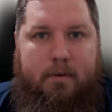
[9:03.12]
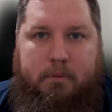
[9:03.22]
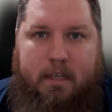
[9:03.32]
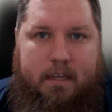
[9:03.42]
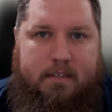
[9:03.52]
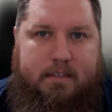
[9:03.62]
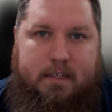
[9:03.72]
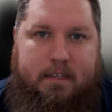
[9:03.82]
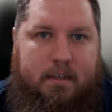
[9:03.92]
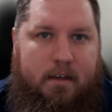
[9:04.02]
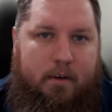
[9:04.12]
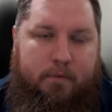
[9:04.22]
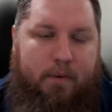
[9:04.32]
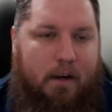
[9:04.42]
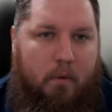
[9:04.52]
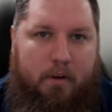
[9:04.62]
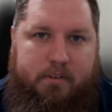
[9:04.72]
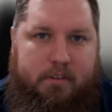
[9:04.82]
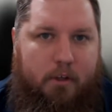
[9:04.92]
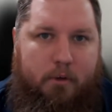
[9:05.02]
from legacy
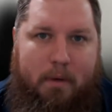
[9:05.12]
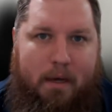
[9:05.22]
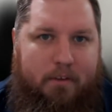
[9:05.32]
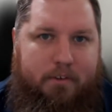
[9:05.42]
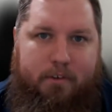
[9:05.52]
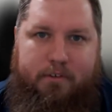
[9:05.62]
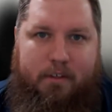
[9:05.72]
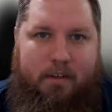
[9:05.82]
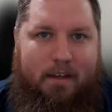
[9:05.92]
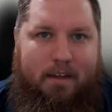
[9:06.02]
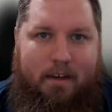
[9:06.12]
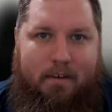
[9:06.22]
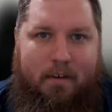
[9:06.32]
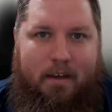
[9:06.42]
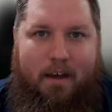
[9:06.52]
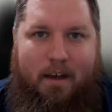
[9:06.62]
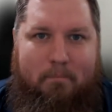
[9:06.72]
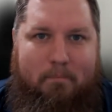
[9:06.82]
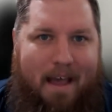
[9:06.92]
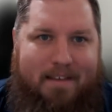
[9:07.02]
firewalls and load balancers and a
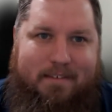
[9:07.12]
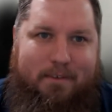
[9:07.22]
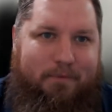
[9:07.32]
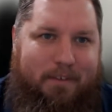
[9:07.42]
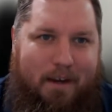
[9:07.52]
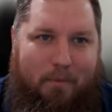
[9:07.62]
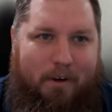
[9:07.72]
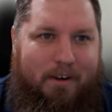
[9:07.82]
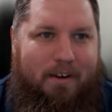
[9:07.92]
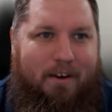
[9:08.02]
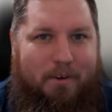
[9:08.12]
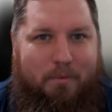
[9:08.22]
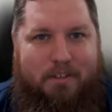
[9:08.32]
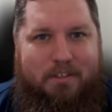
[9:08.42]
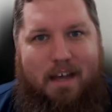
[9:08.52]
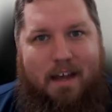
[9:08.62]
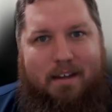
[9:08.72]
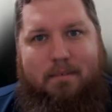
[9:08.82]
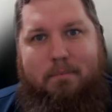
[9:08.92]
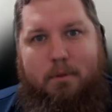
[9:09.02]
massive network hardware
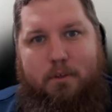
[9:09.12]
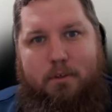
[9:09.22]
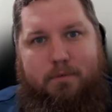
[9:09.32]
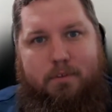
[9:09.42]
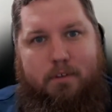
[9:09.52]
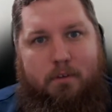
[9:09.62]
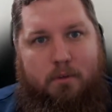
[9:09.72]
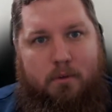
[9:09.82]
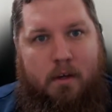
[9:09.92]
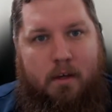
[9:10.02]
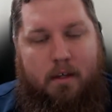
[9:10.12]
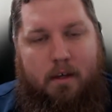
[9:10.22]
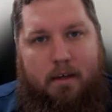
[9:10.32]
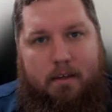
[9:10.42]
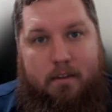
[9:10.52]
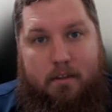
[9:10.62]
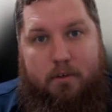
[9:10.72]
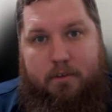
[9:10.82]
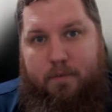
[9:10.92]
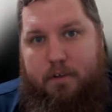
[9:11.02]
stack, and move to the
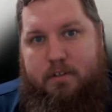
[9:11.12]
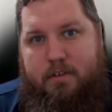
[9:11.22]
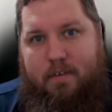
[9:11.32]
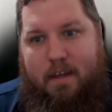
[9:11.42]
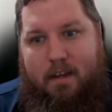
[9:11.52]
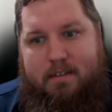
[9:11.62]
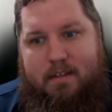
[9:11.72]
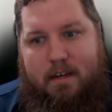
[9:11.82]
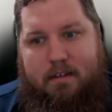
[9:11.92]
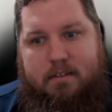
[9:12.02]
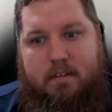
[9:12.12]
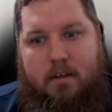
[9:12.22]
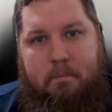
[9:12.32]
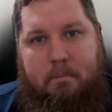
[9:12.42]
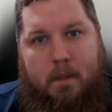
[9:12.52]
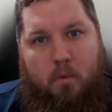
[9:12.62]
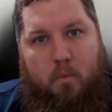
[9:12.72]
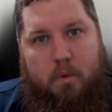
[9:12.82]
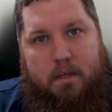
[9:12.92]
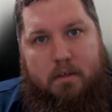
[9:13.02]
newest versions of NSX.
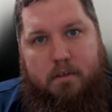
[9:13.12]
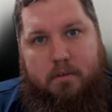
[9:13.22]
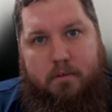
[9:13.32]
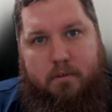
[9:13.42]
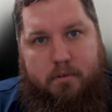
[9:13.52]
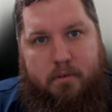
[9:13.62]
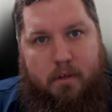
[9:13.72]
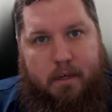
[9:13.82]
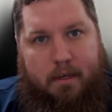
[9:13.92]
We used